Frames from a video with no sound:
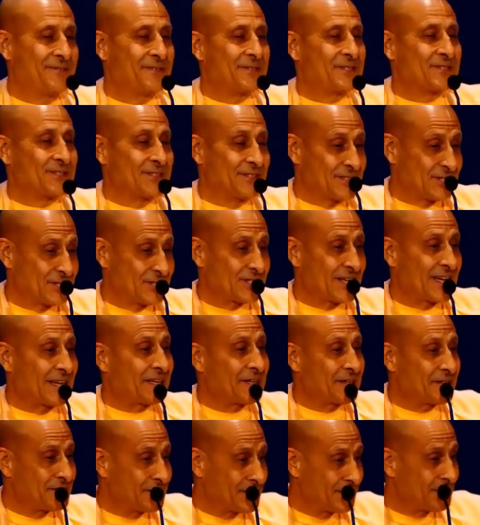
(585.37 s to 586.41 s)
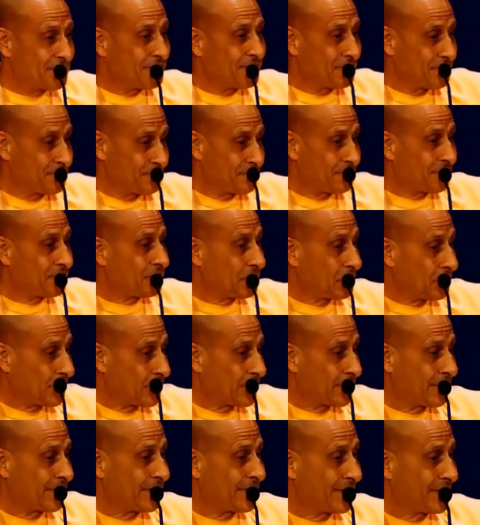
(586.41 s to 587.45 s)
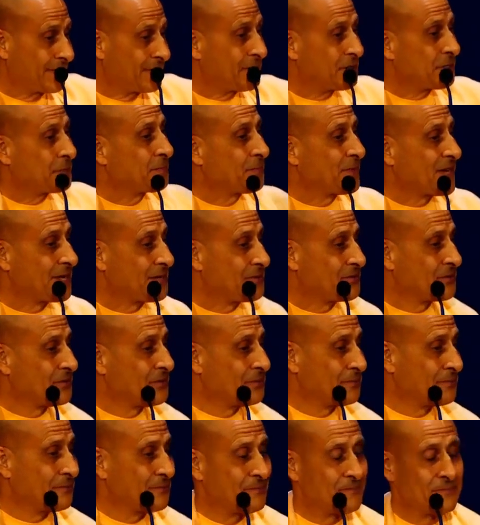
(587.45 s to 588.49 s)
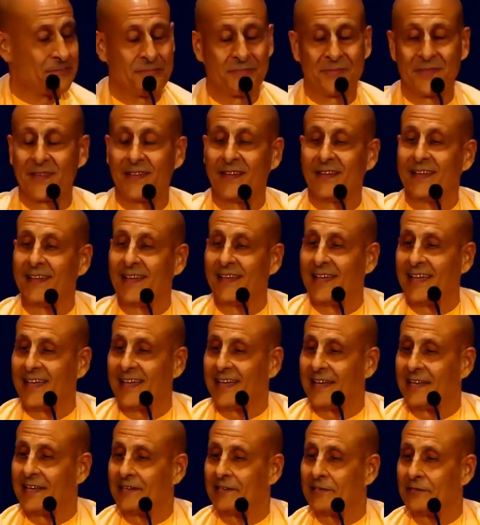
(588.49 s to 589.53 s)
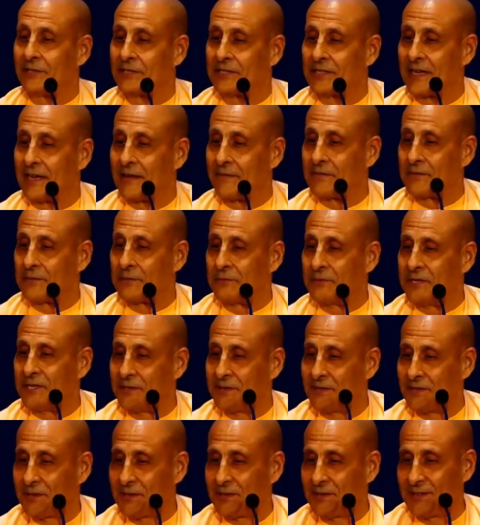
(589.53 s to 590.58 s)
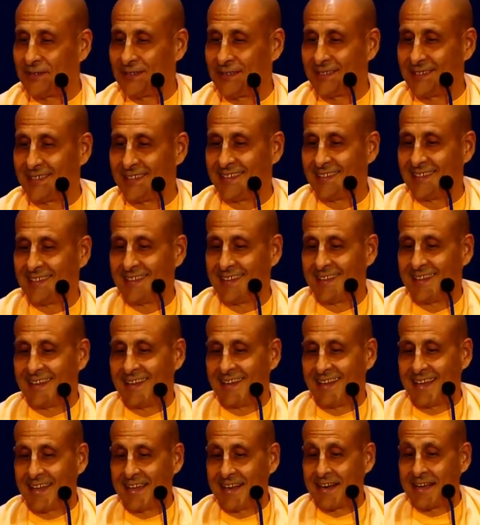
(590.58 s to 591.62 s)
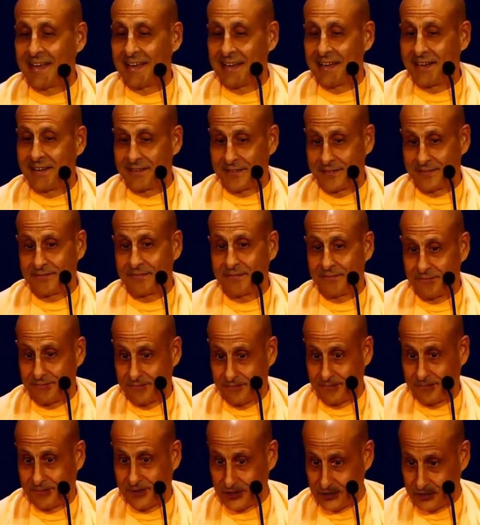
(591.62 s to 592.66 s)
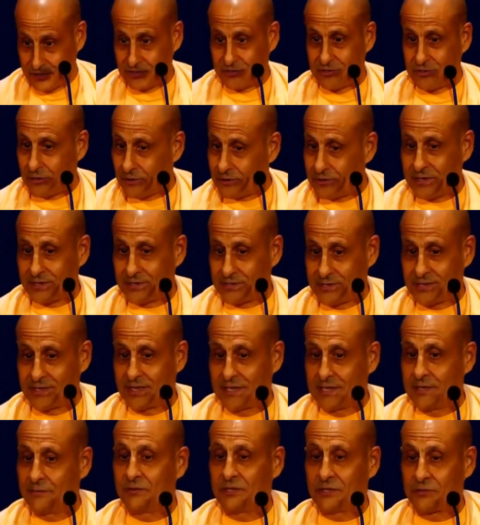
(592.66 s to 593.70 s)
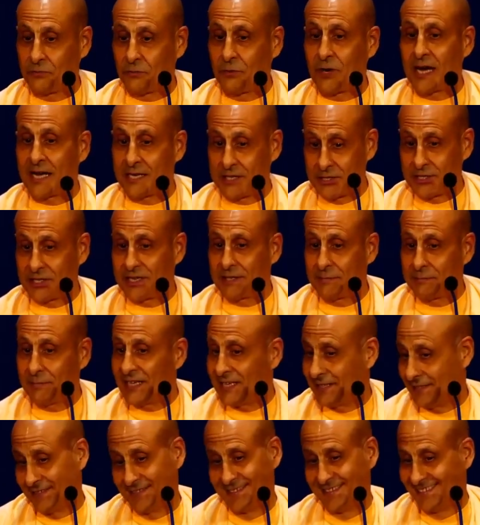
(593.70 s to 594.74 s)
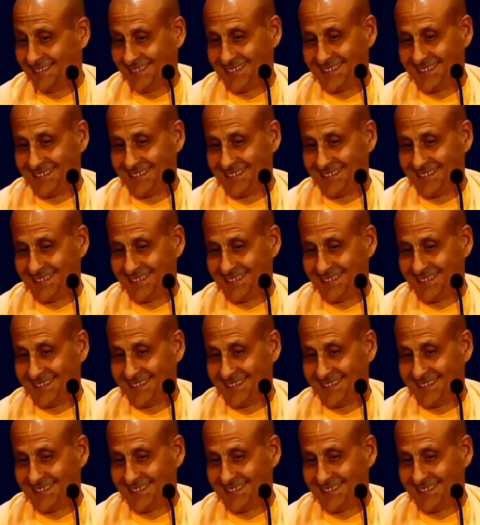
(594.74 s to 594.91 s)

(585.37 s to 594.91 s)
he was in the second floor in his bedroom, and he looked out the window. And I just noticed that he was watching me.